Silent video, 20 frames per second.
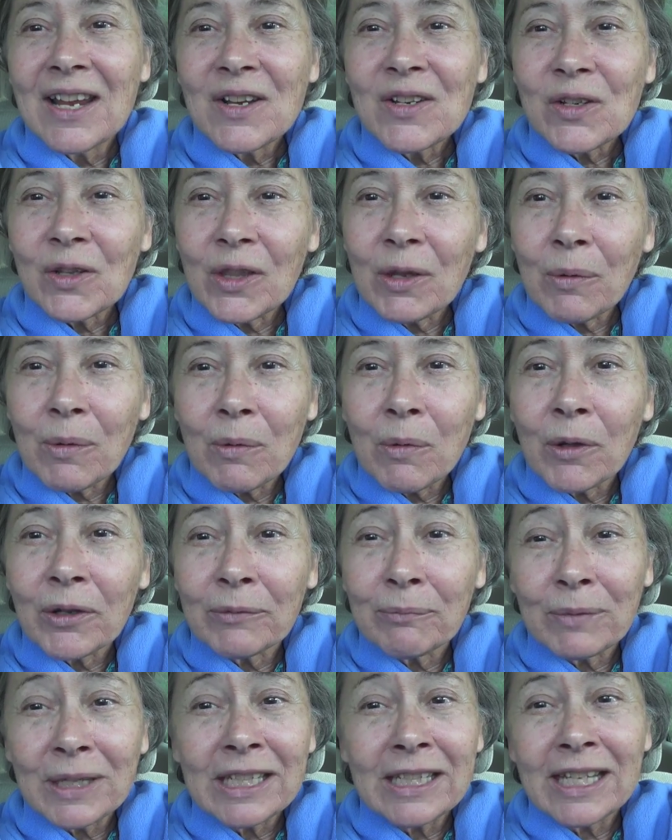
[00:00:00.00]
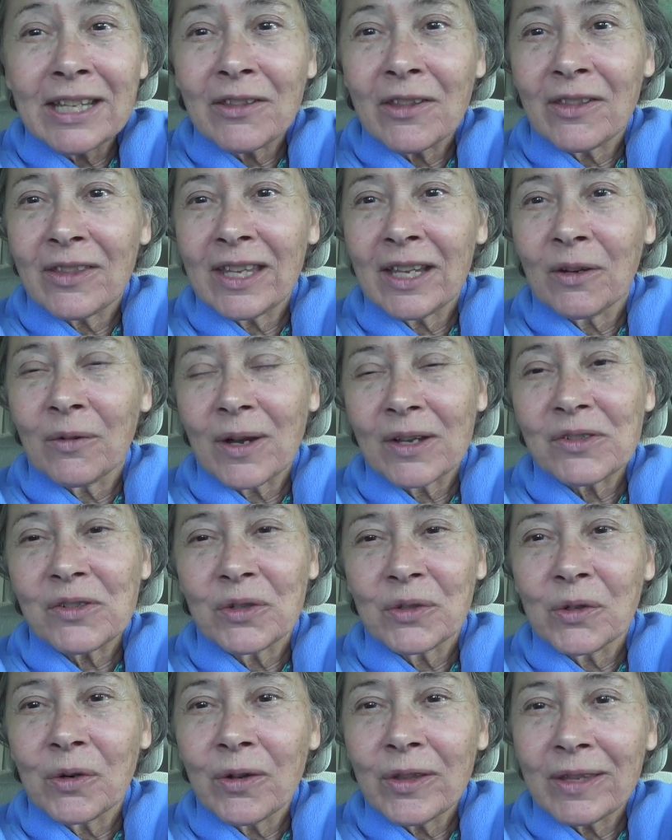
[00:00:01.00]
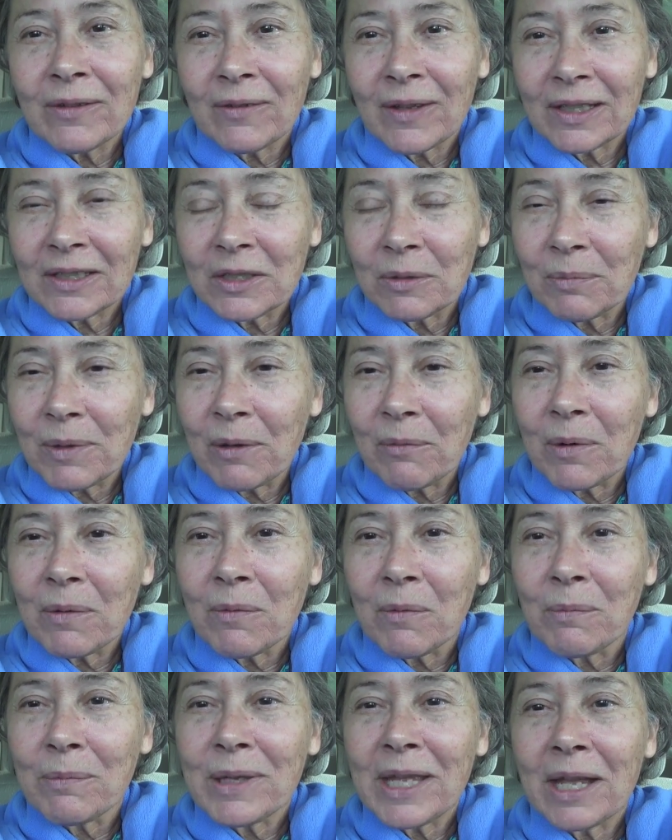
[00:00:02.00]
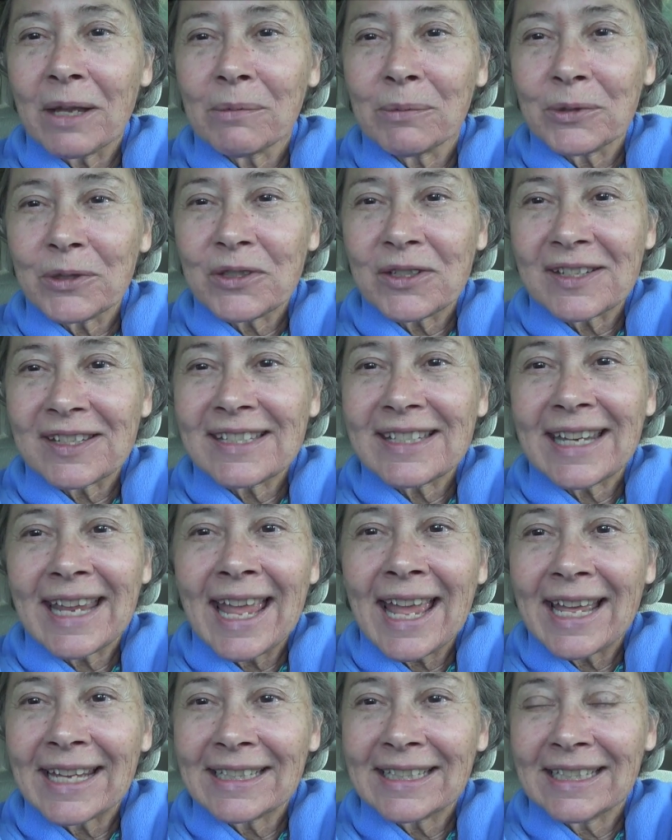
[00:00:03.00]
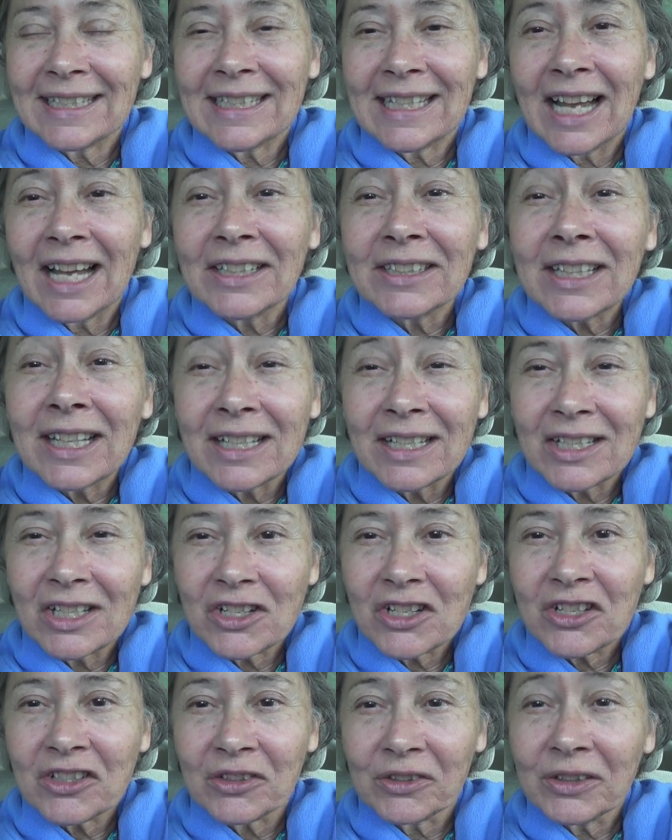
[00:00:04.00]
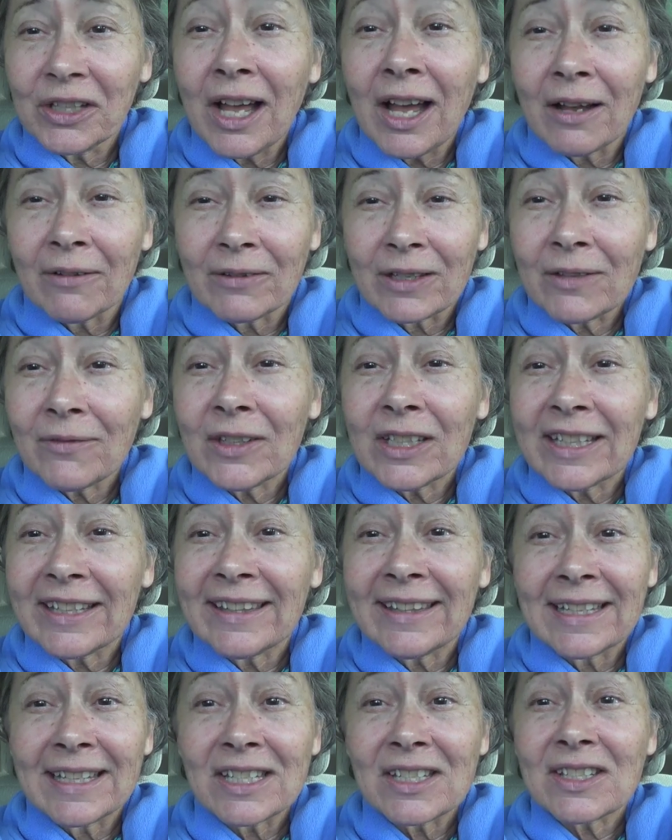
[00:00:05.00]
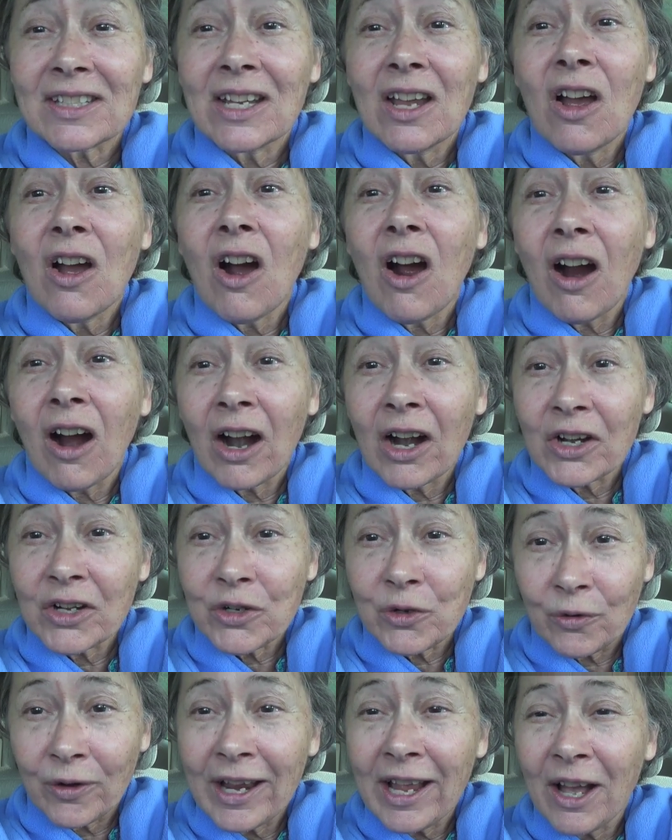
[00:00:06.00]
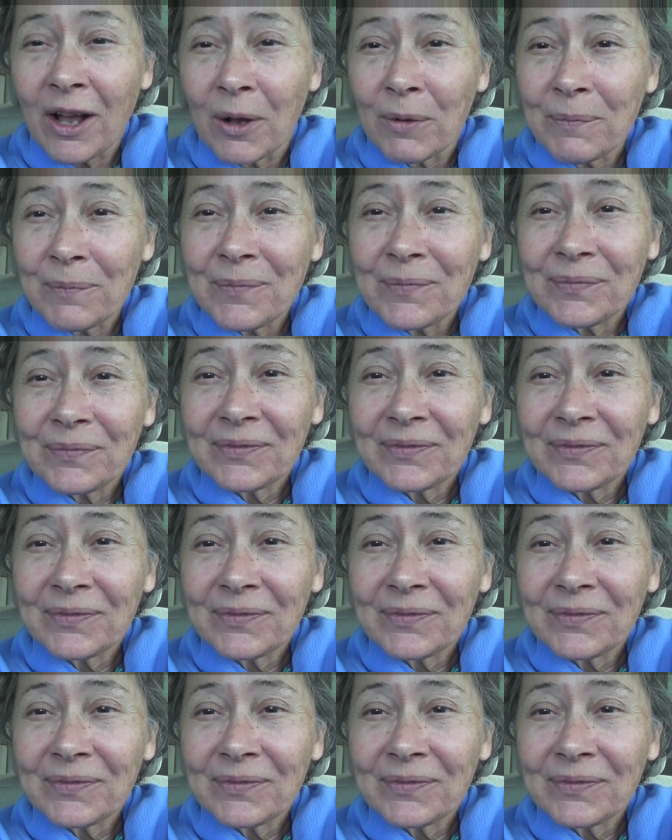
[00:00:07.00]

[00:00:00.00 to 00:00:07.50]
so that we won't be neither the aggressor nor the victim that we will be able to stand in unconditional love even in this harsh realm